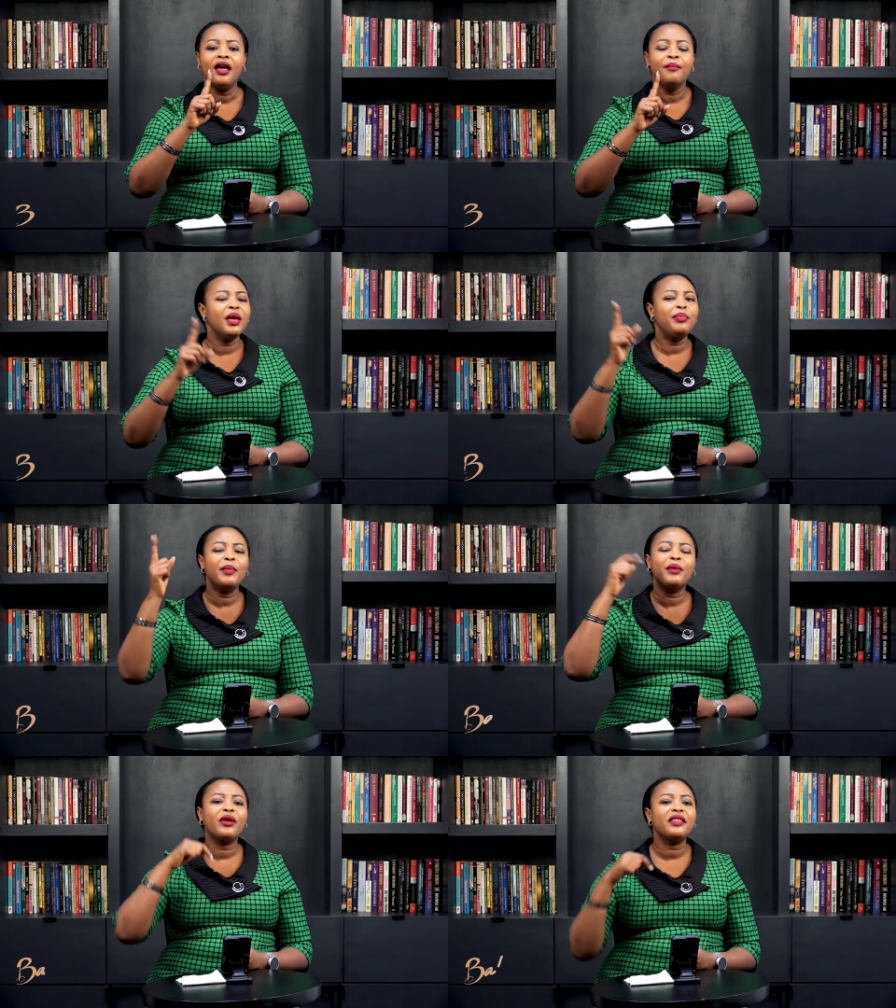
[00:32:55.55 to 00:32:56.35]
maybe
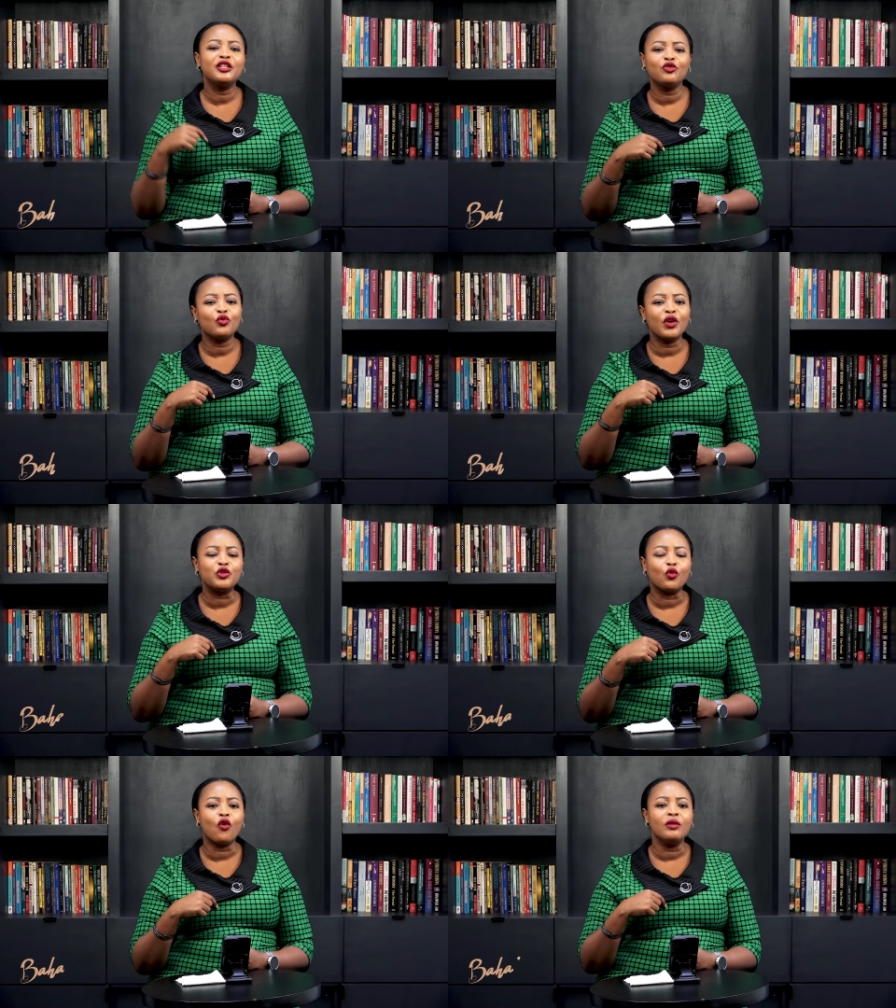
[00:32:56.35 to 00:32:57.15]
my brother is not going
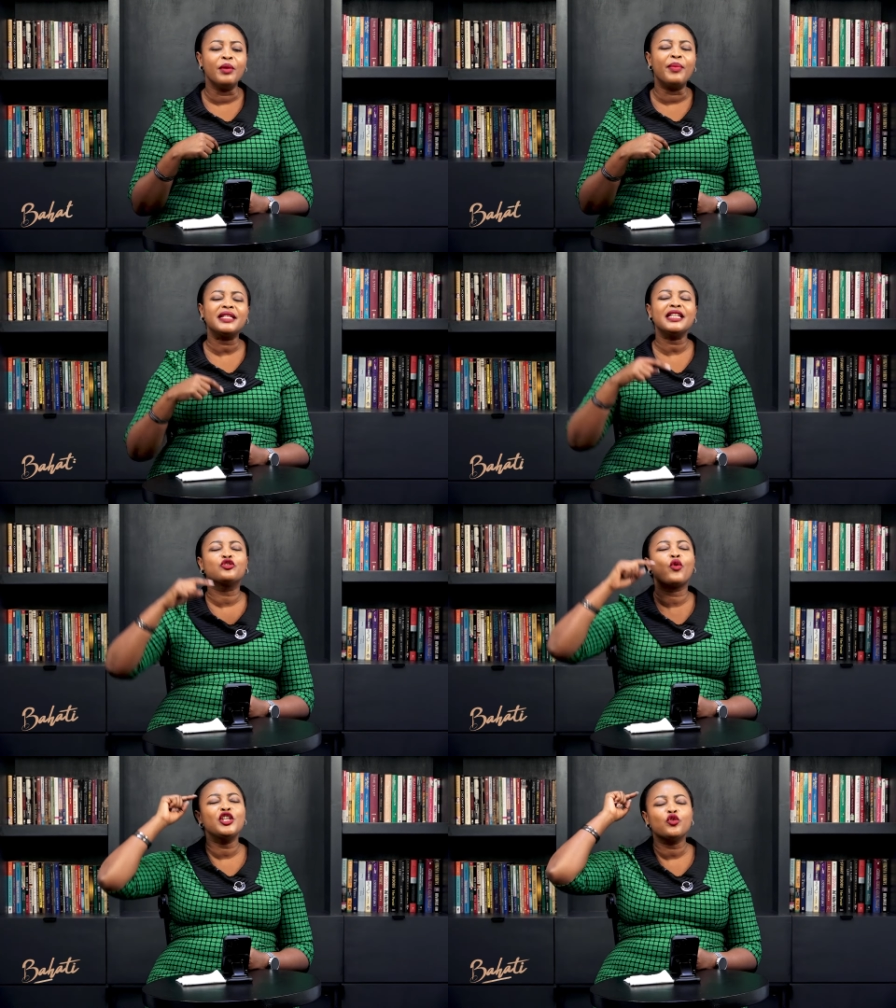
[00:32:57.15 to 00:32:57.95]
to call me, but is
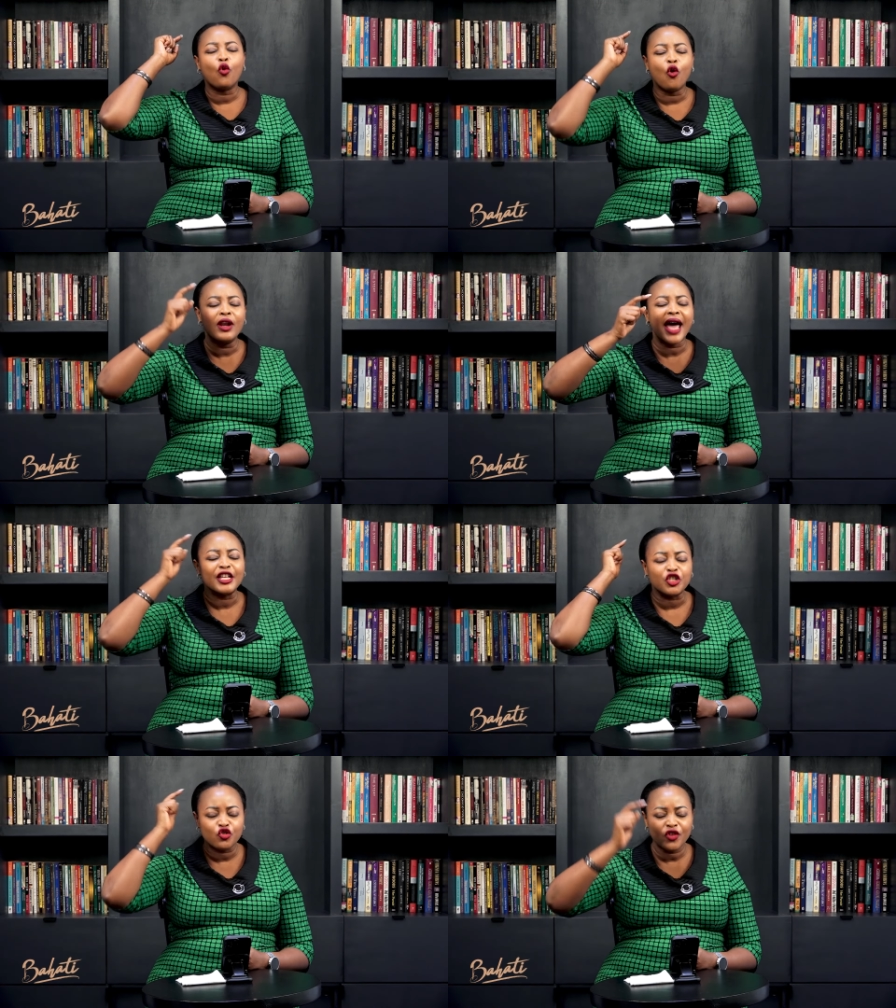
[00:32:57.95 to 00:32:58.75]
going to call
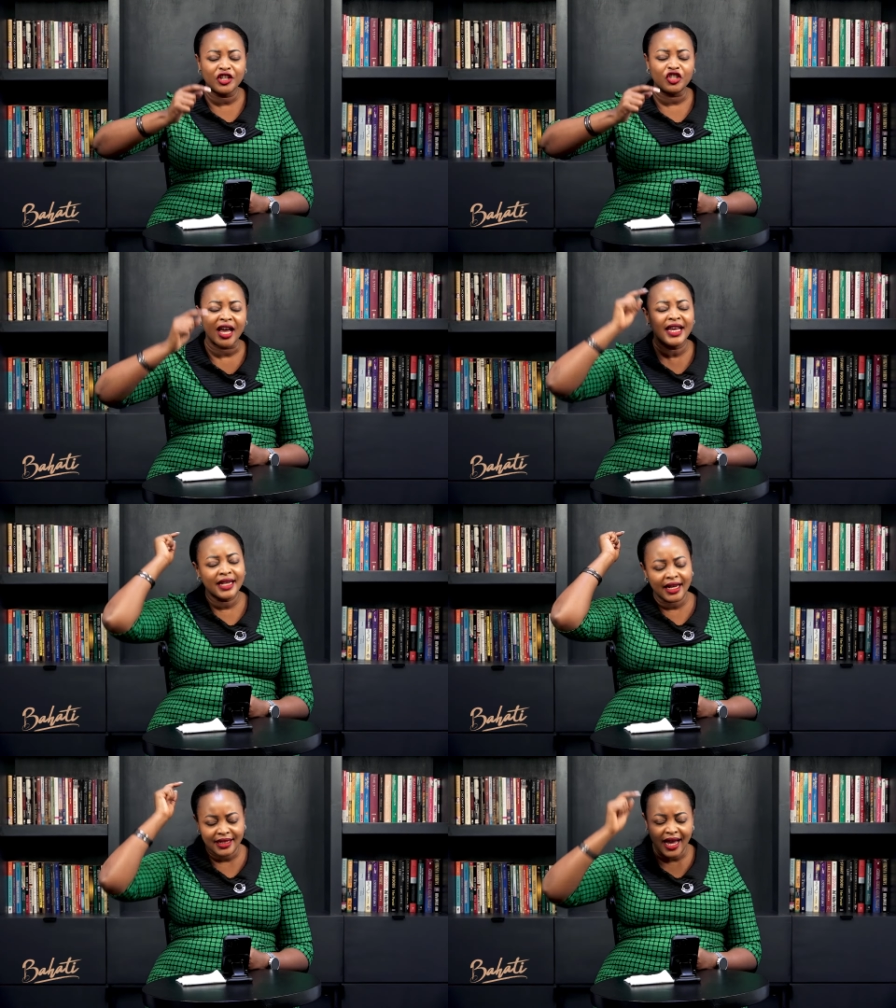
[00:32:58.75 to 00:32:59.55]
a stranger
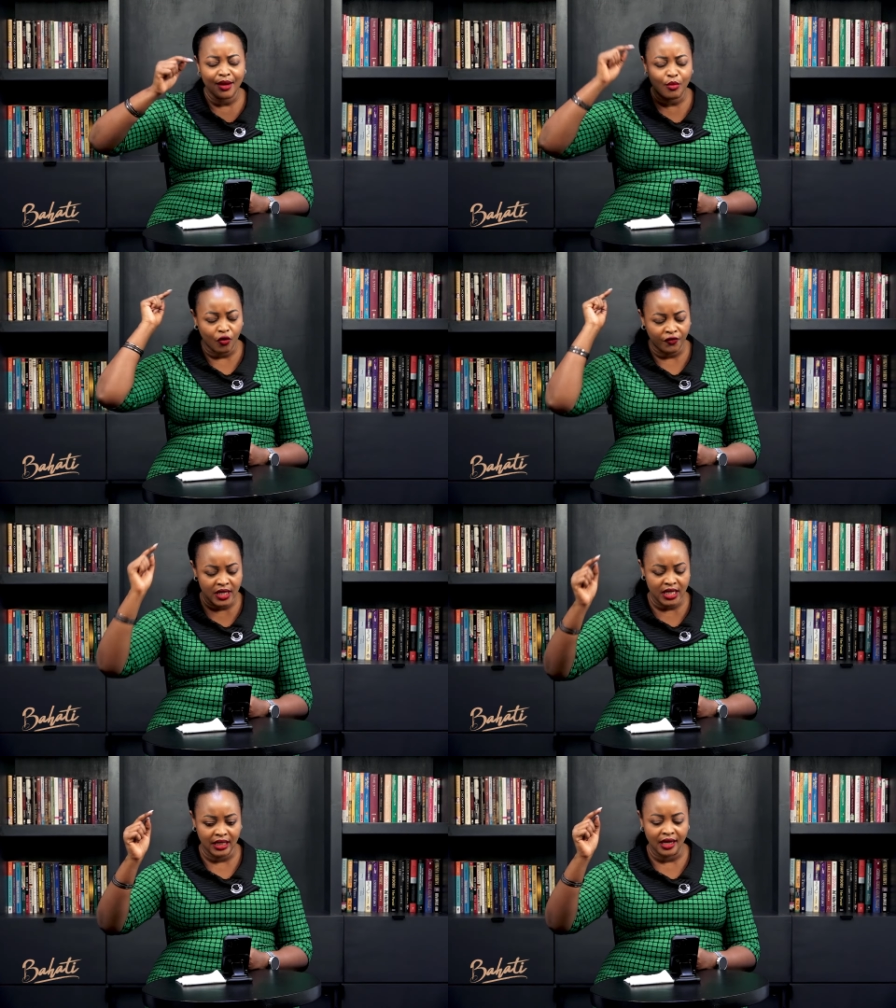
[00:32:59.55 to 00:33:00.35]
in a time of
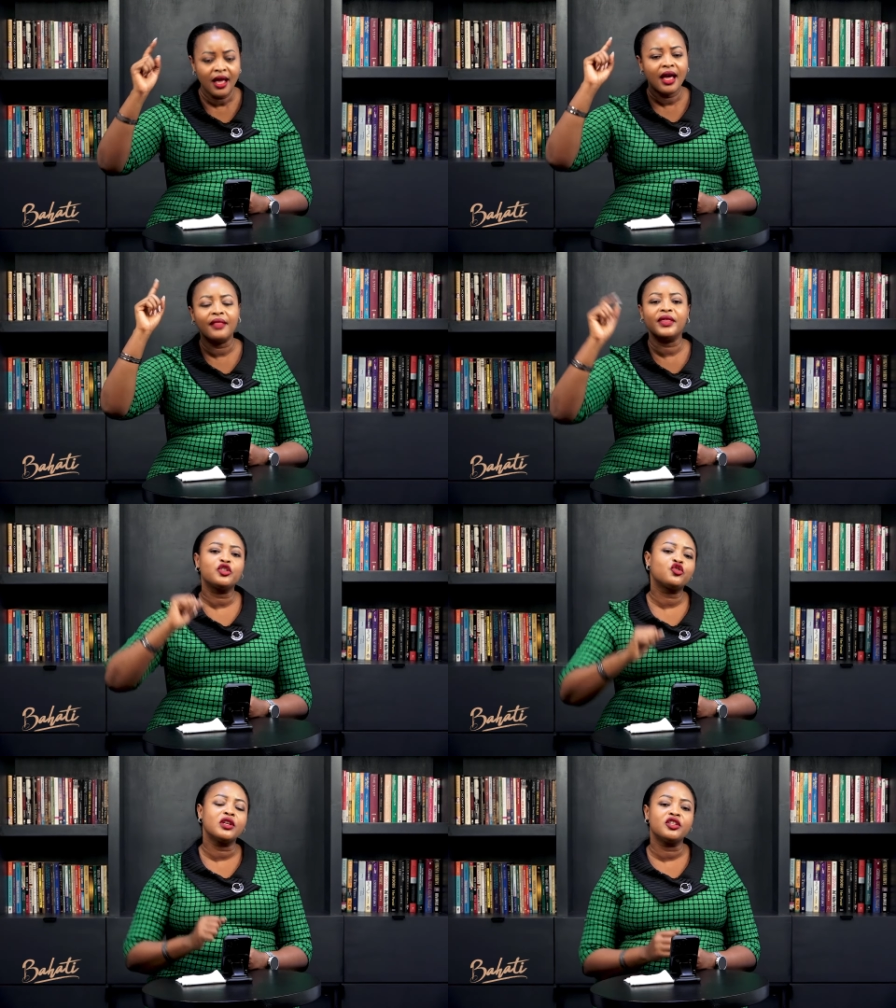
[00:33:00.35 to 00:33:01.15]
need, and
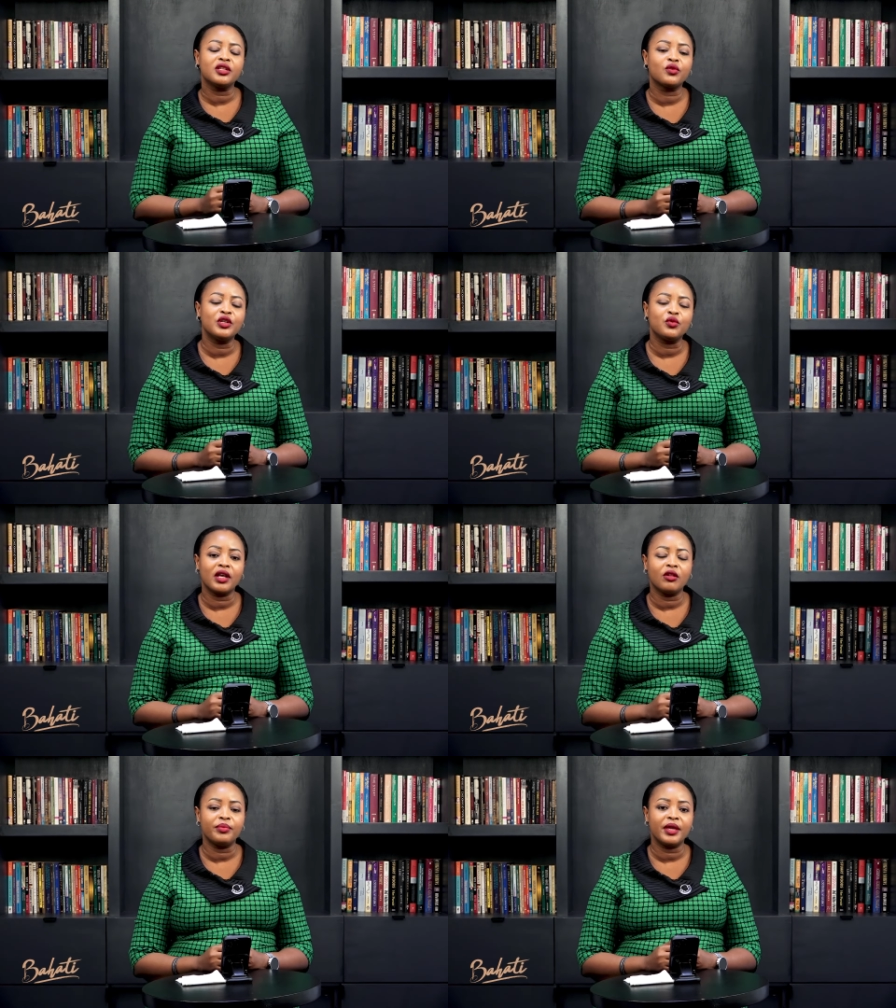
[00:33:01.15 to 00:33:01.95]
that stranger is going to
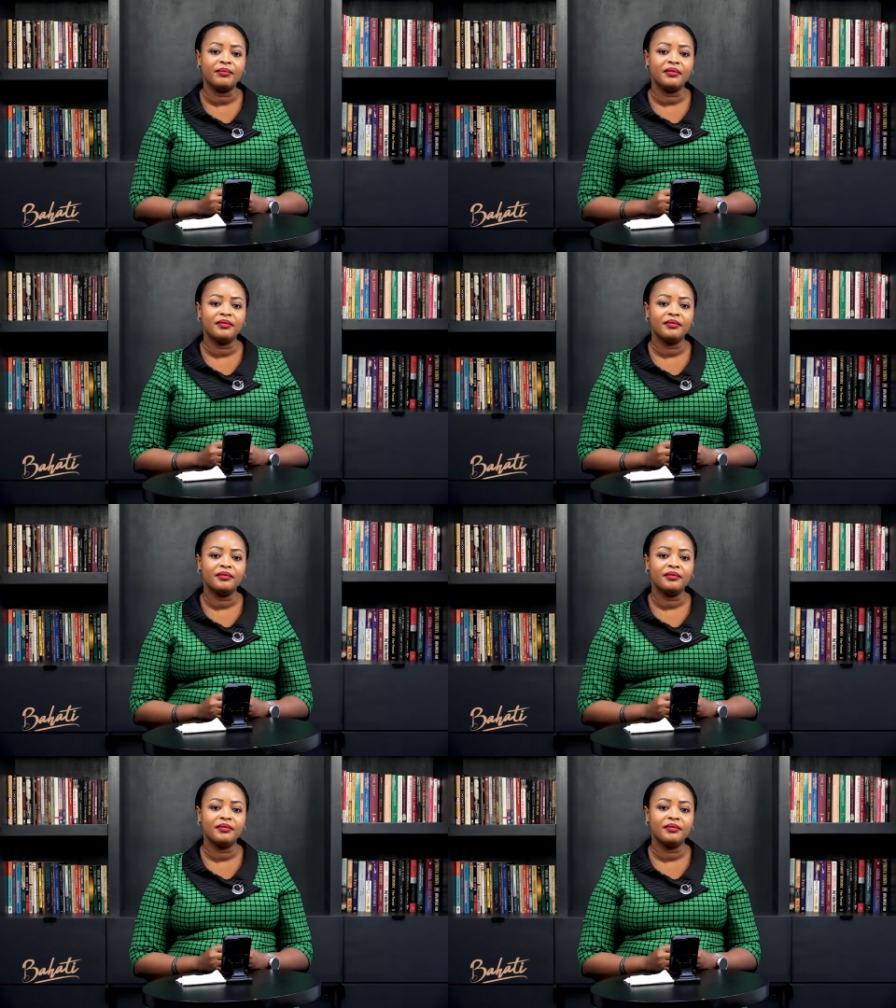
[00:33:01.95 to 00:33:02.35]
help them.